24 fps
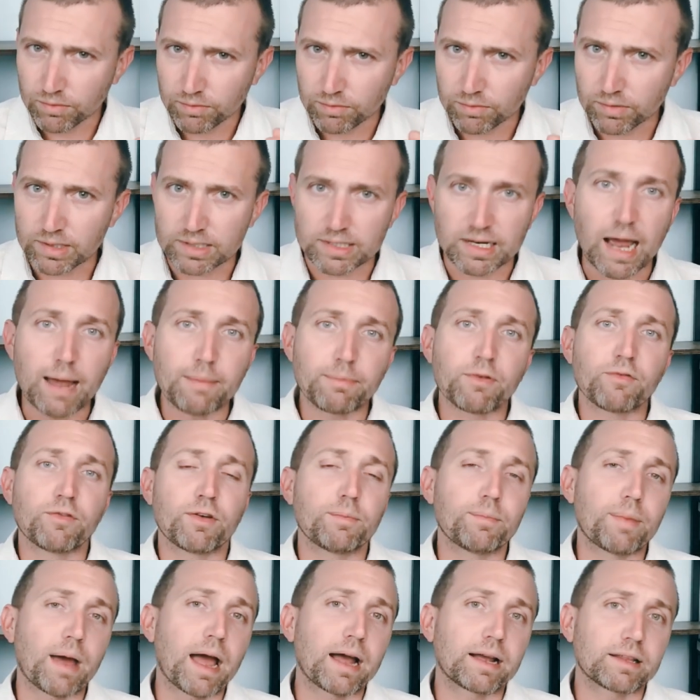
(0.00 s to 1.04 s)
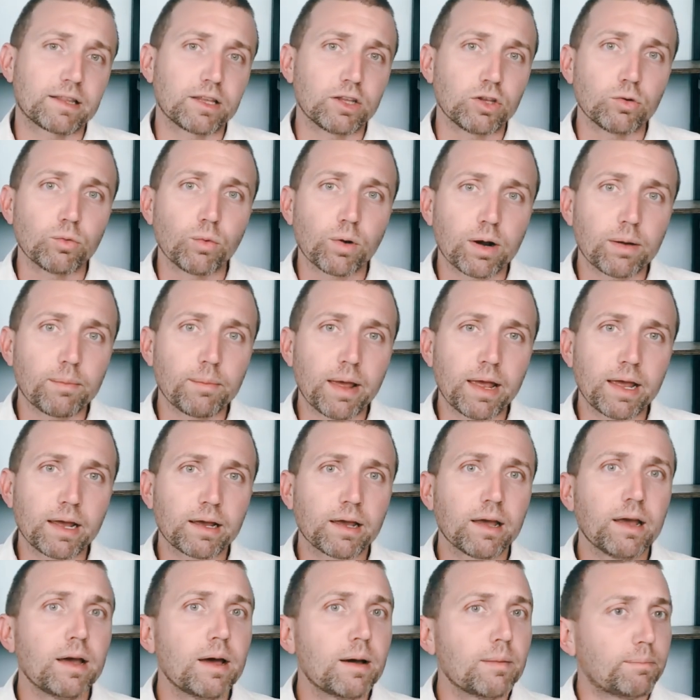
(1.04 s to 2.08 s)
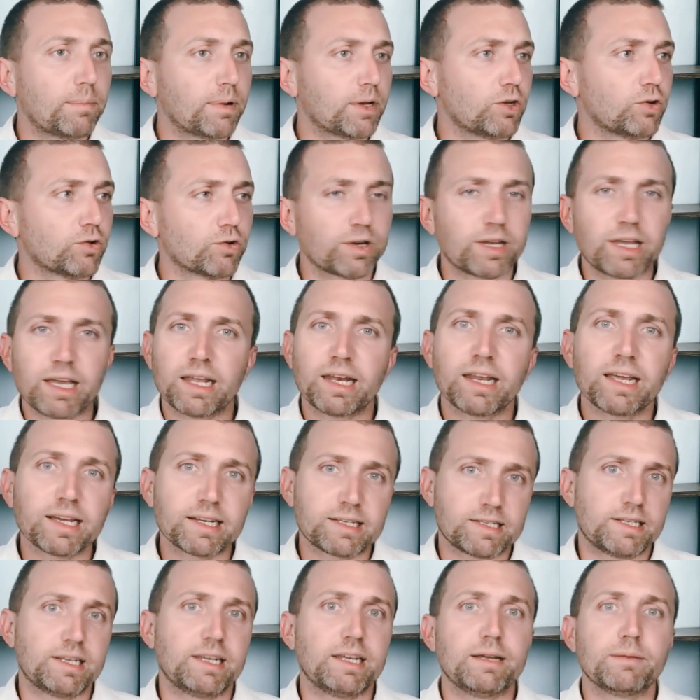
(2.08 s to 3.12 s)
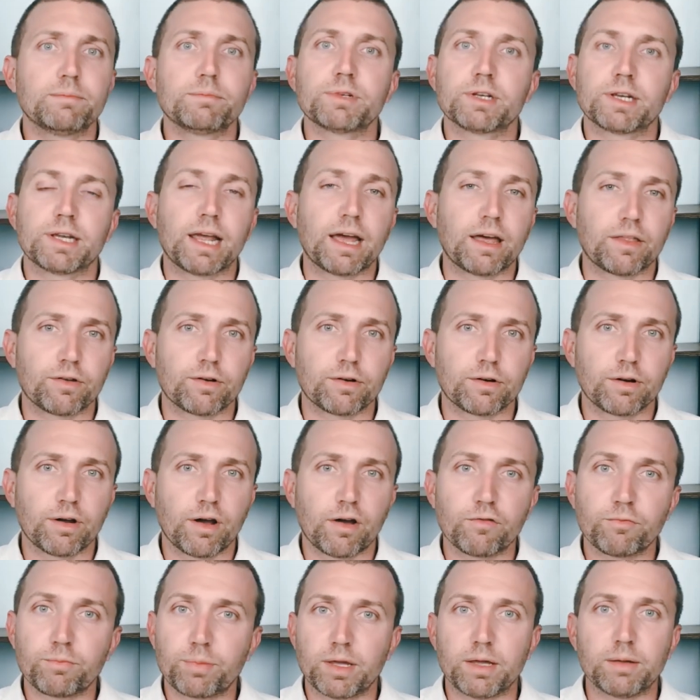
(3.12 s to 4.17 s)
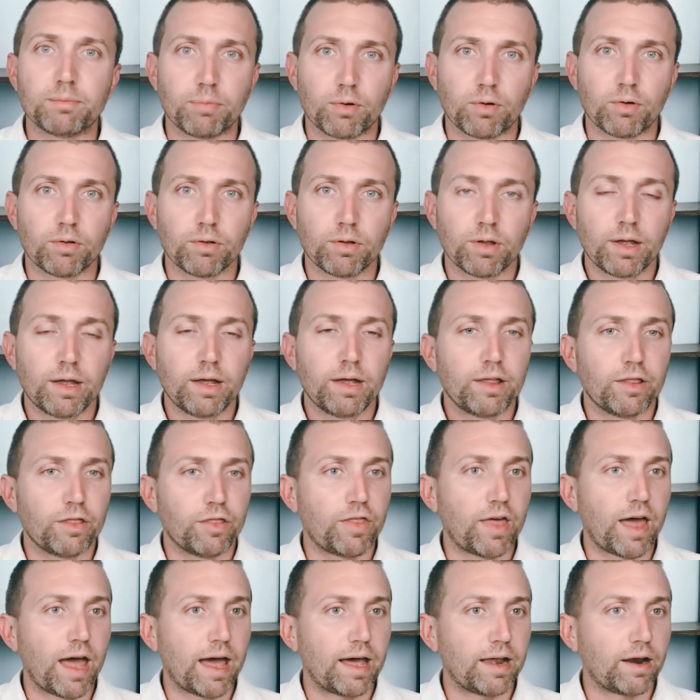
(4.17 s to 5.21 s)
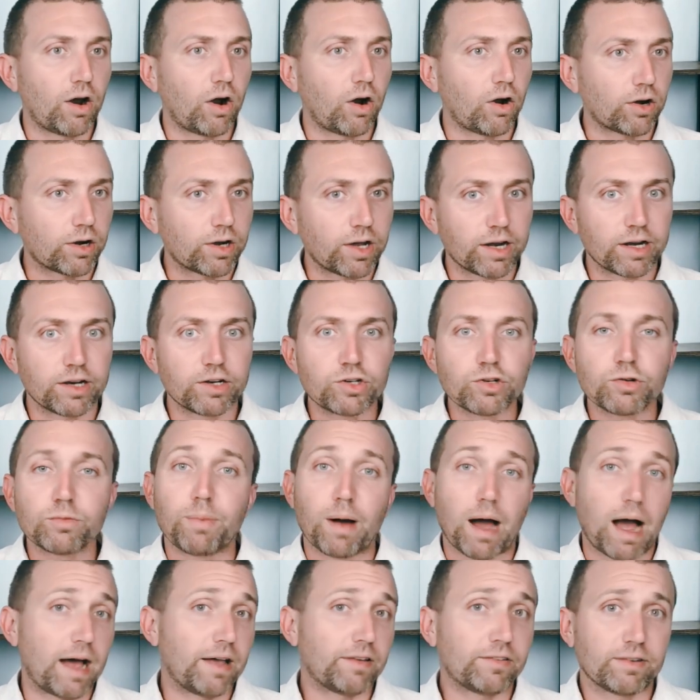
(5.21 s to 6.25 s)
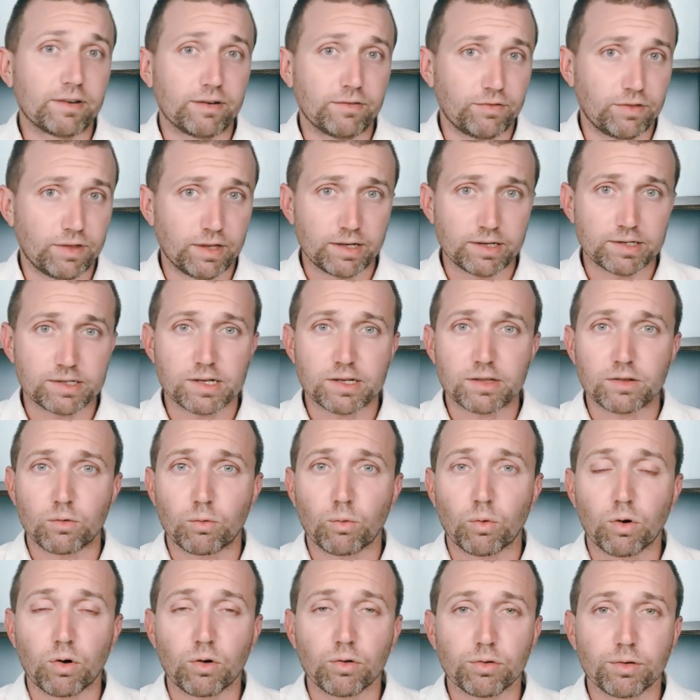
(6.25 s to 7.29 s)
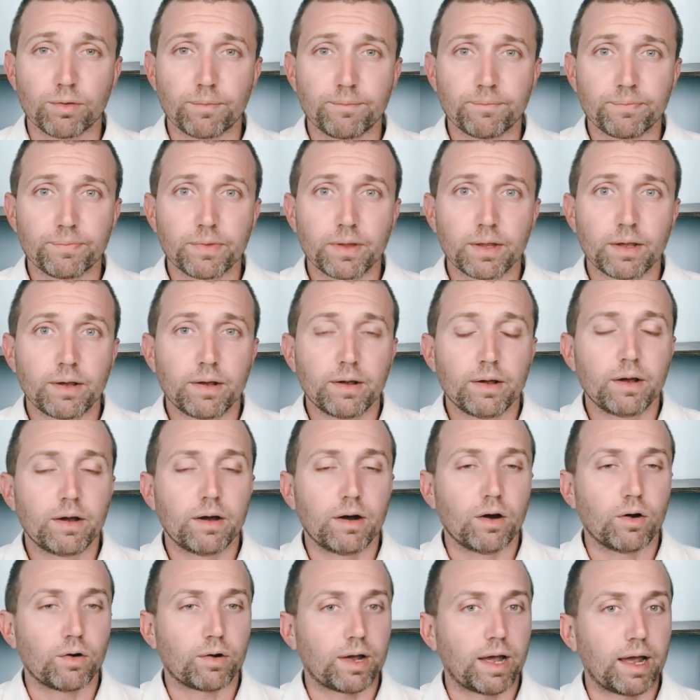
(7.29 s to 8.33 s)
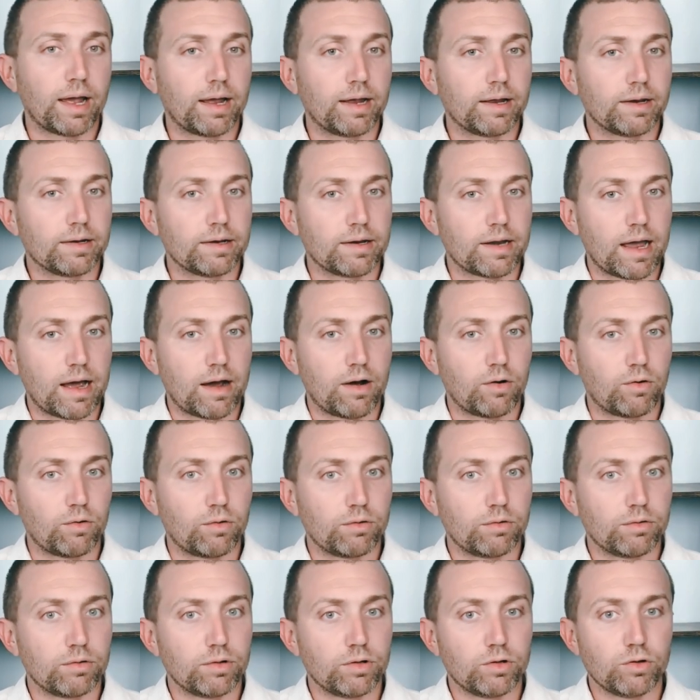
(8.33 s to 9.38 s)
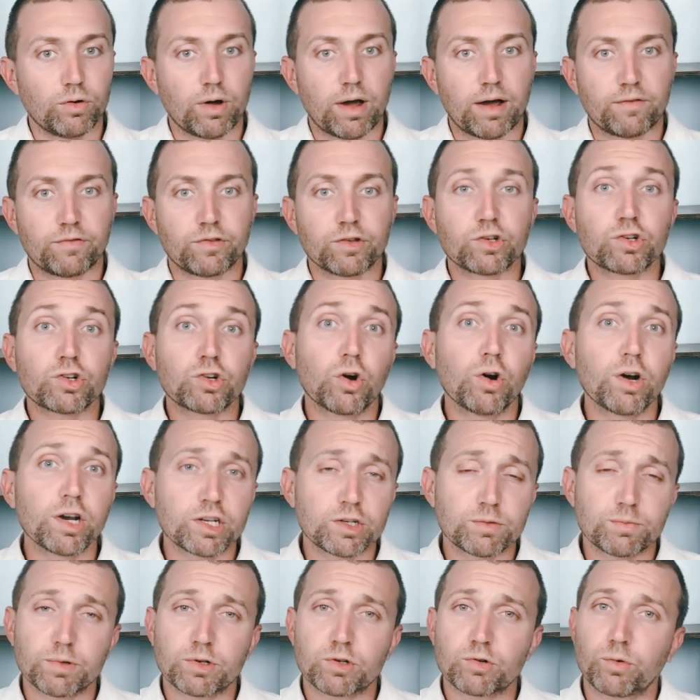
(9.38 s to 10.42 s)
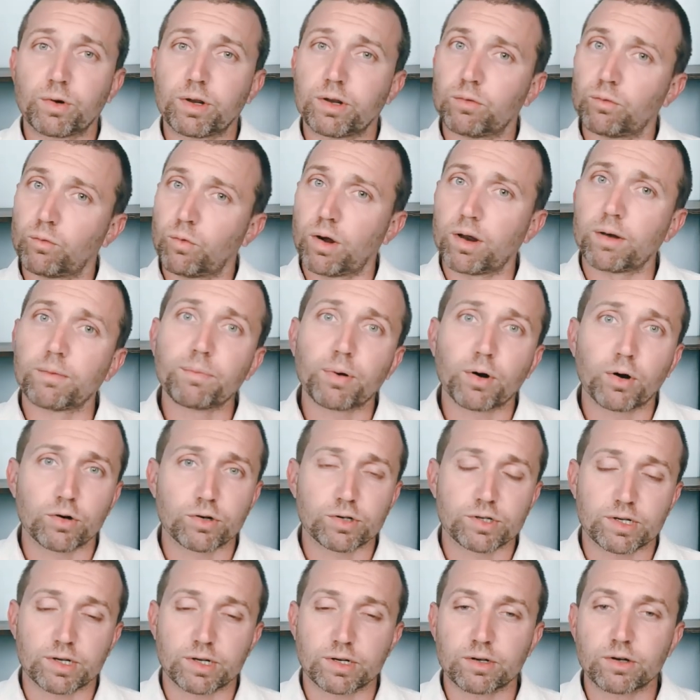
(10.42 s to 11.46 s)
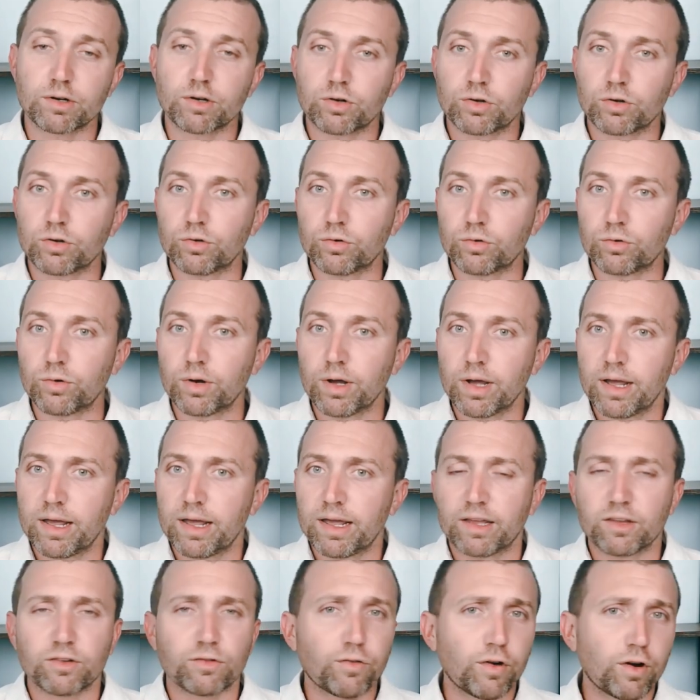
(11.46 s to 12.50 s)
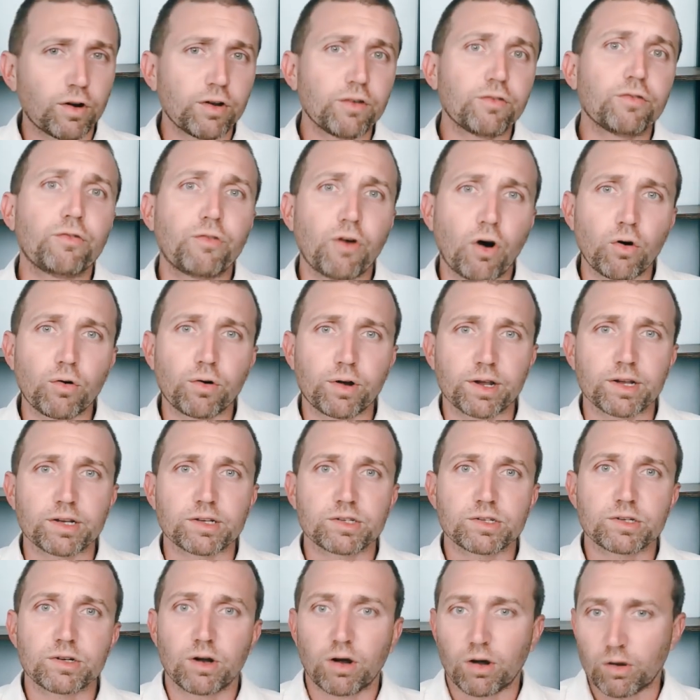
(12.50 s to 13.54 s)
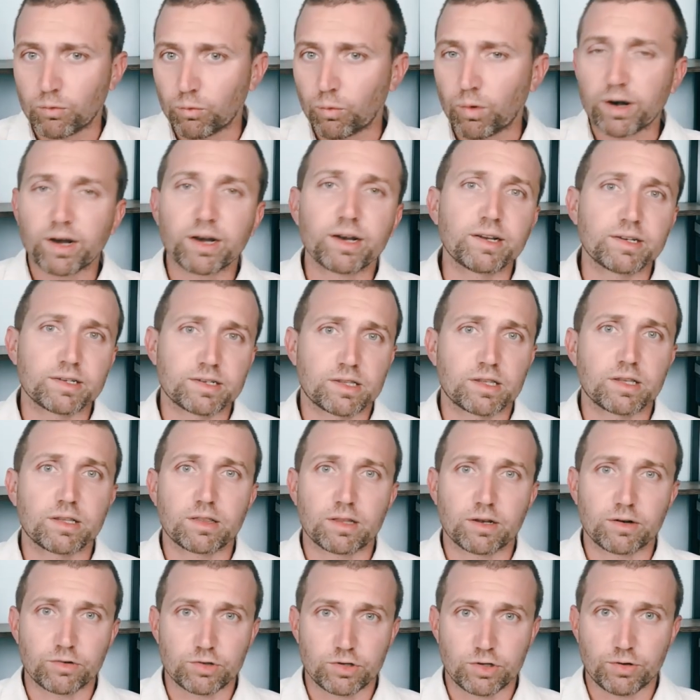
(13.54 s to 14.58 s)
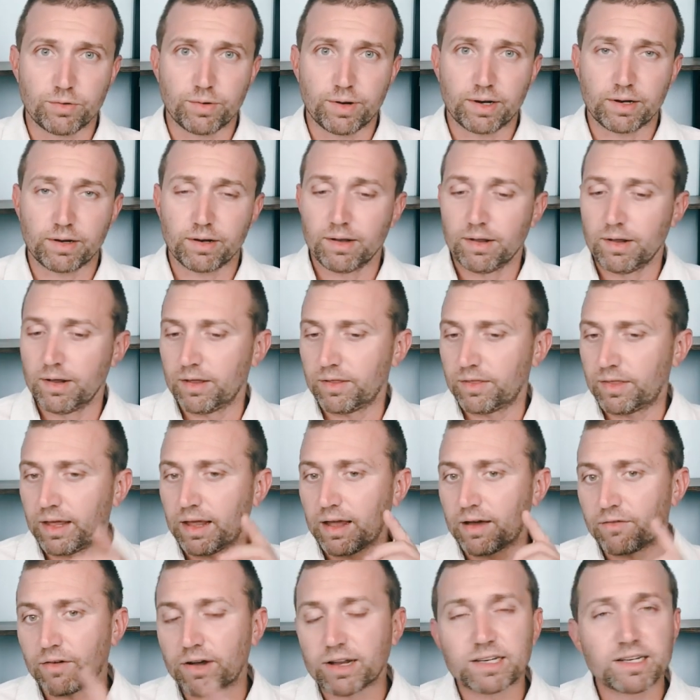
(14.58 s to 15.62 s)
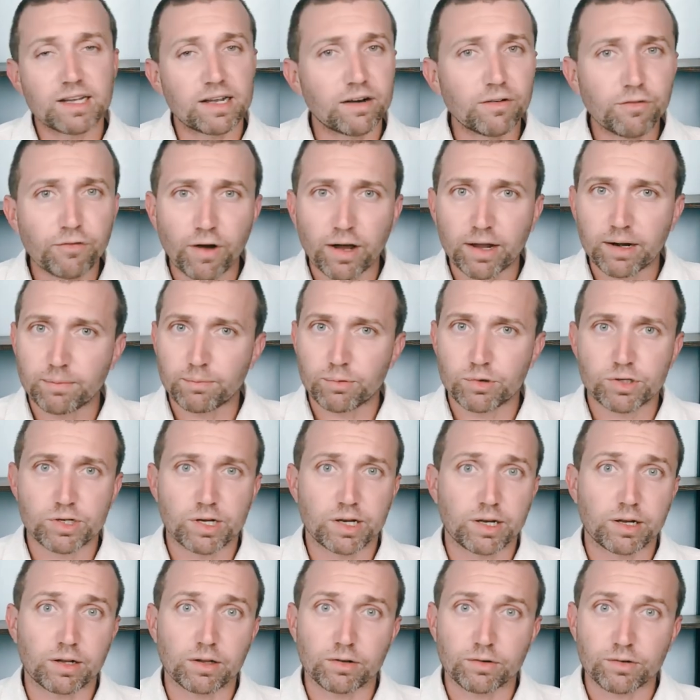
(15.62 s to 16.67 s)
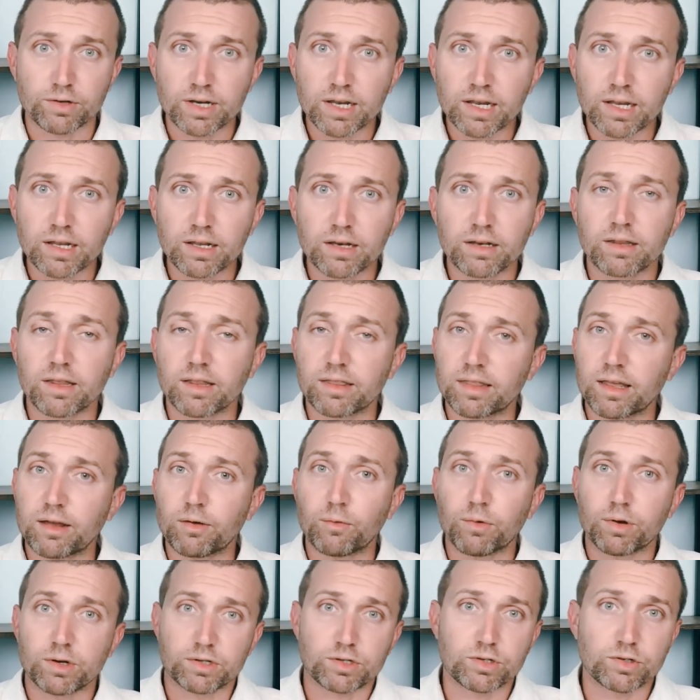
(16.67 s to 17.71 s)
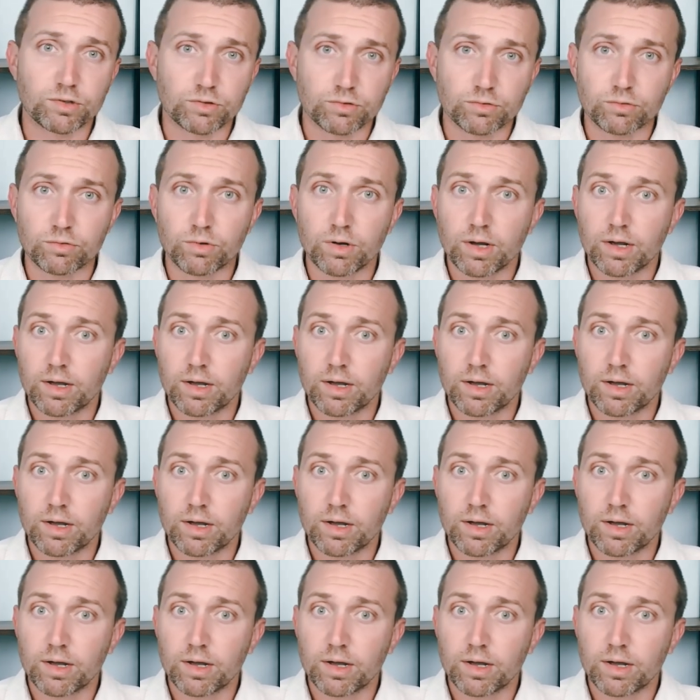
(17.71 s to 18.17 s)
the type of impact that you want to make, but you're getting a team together of people that are going to do positive things in the world. Okay, now you have the choice between one person who is very focused on what it is that they're doing. They have identified a particular need that they want to